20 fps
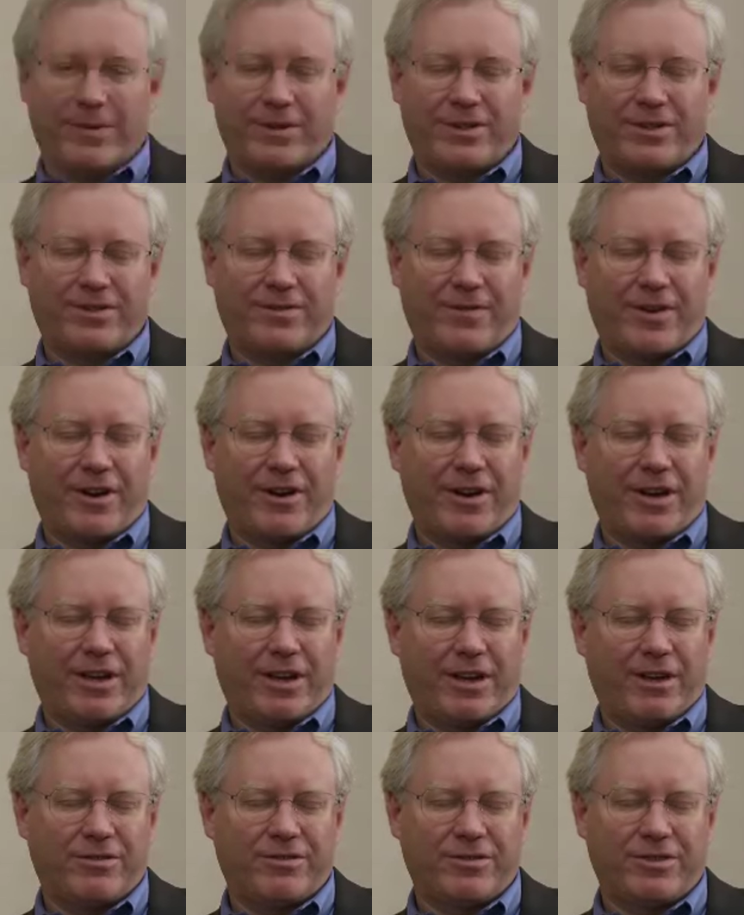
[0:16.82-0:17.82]
which is a
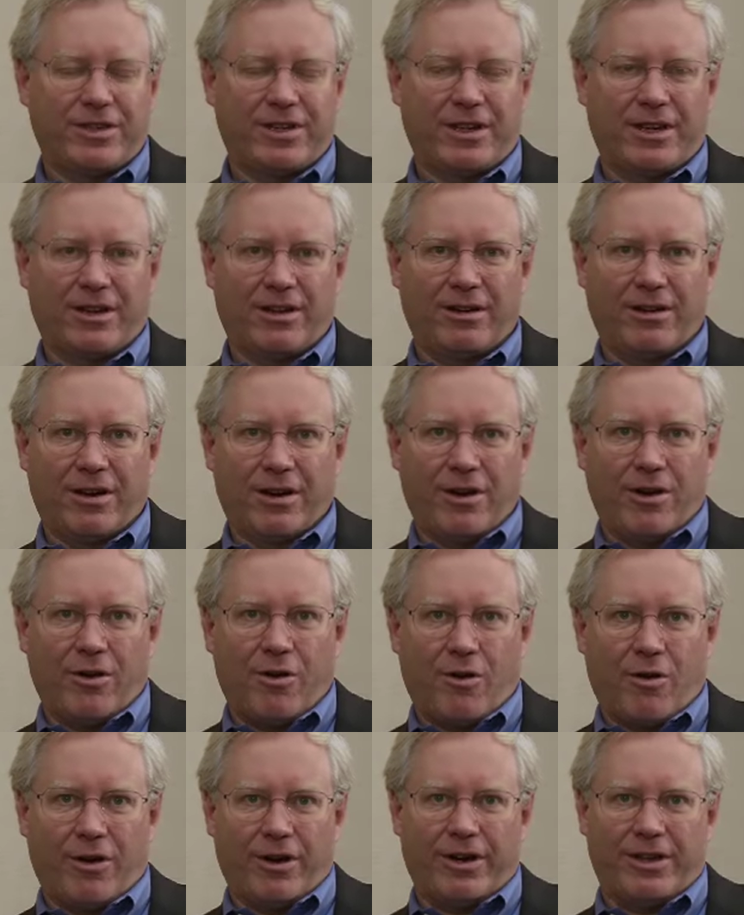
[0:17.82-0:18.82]
very interesting
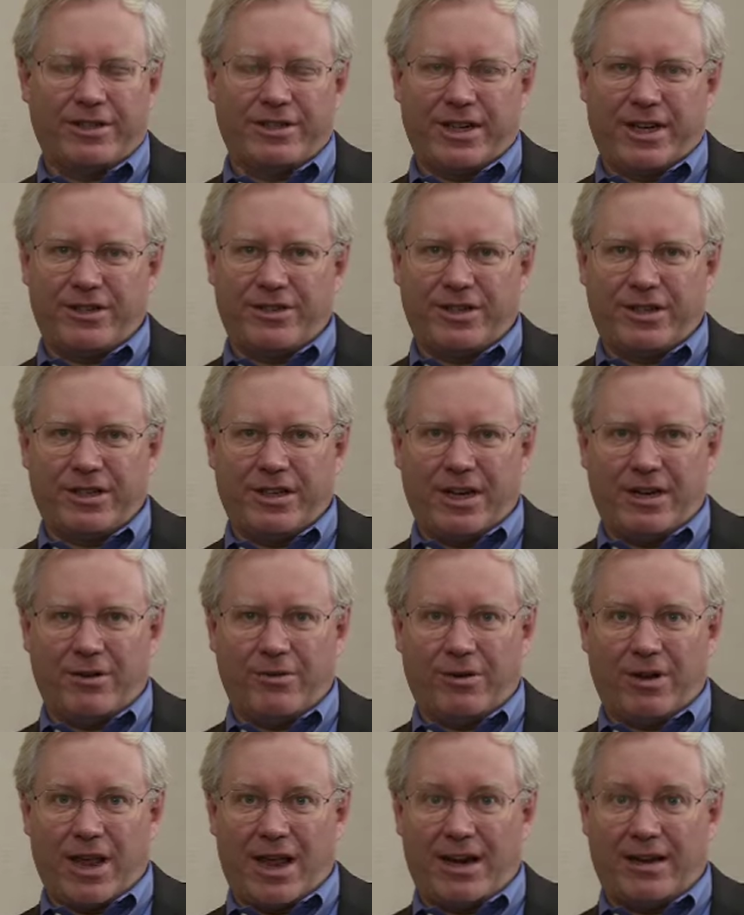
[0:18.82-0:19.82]
organization. They
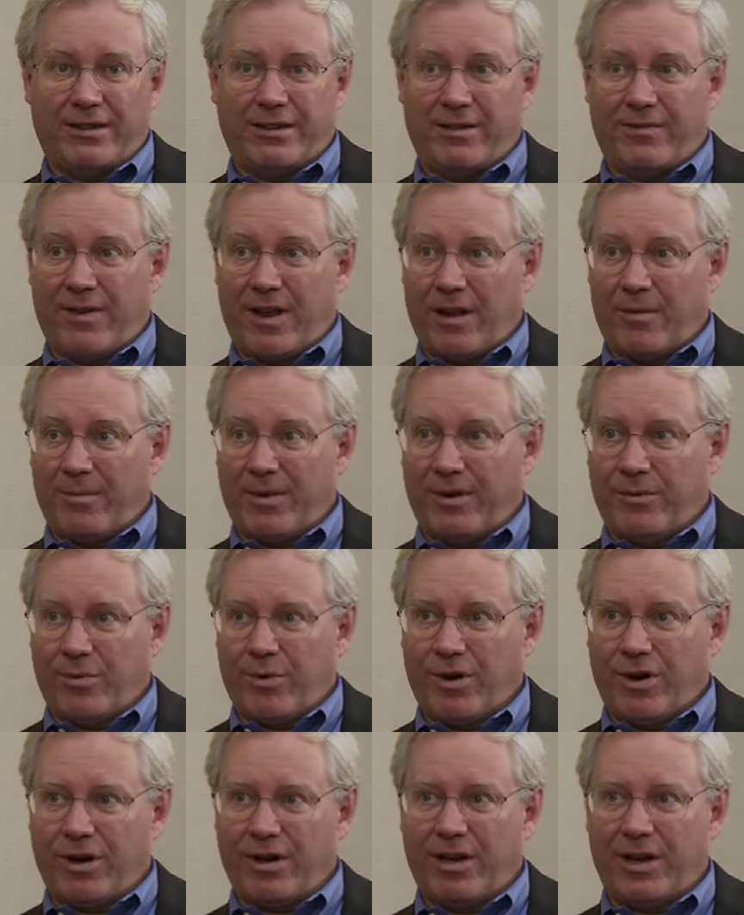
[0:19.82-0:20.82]
do a lot of development
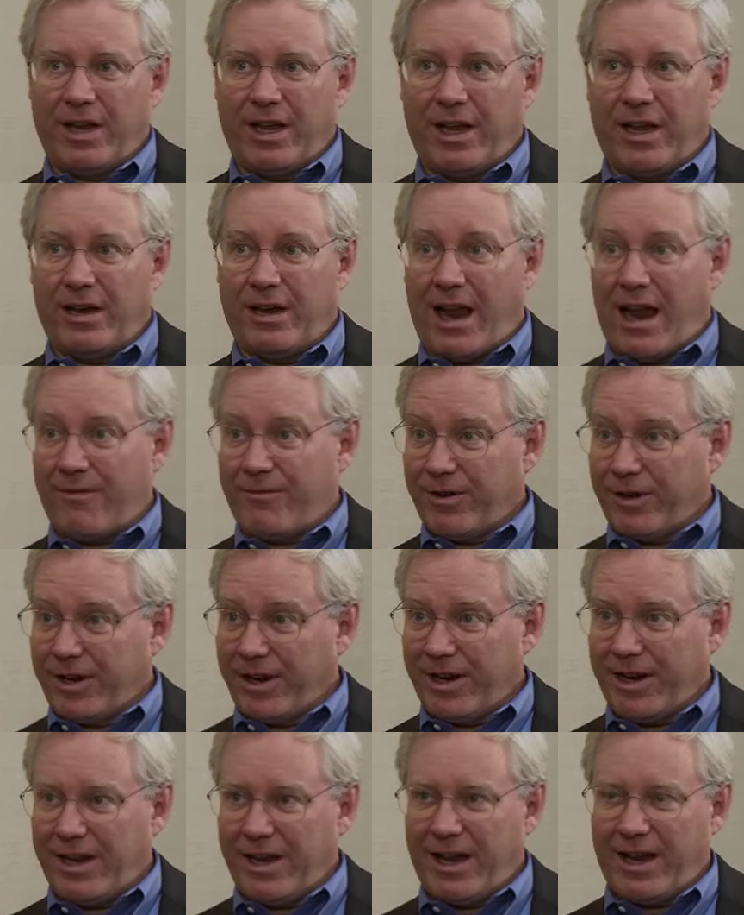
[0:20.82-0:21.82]
work in
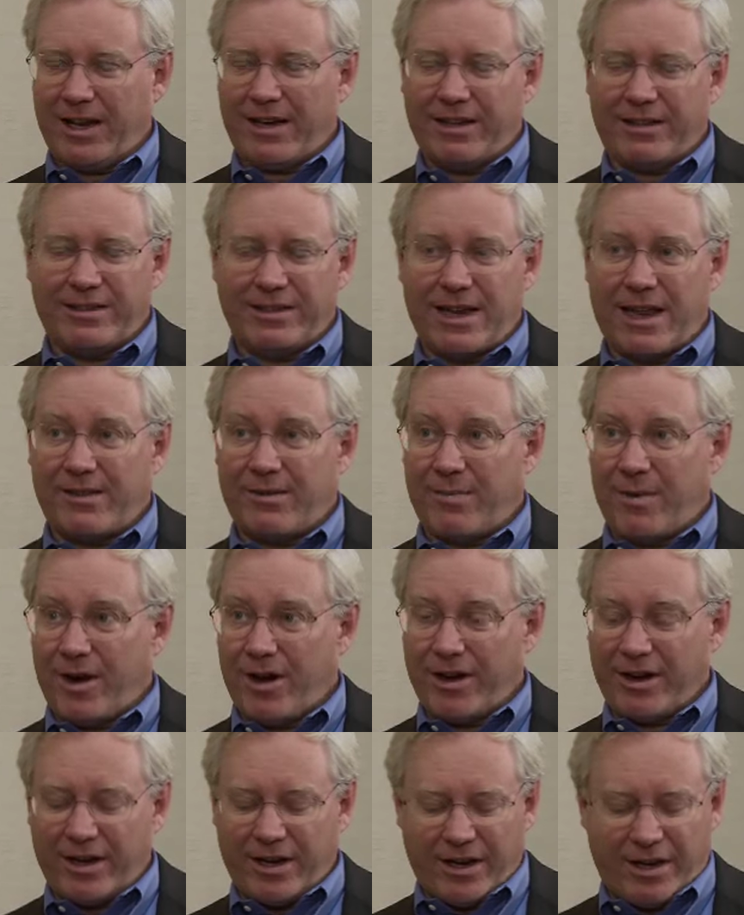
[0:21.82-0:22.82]
Africa and in South
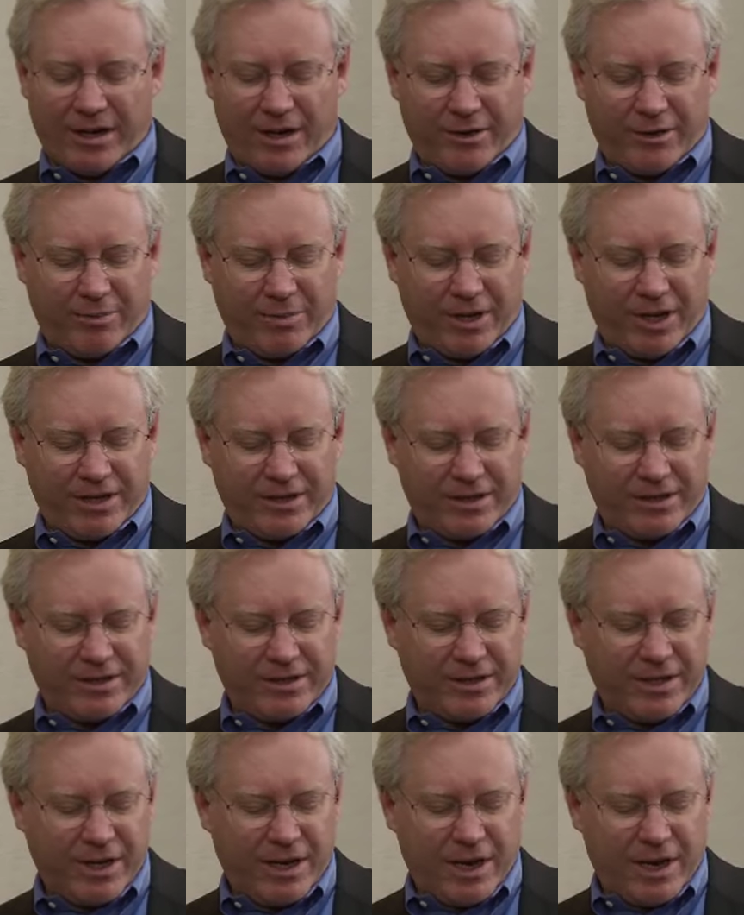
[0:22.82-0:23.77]
America and other places.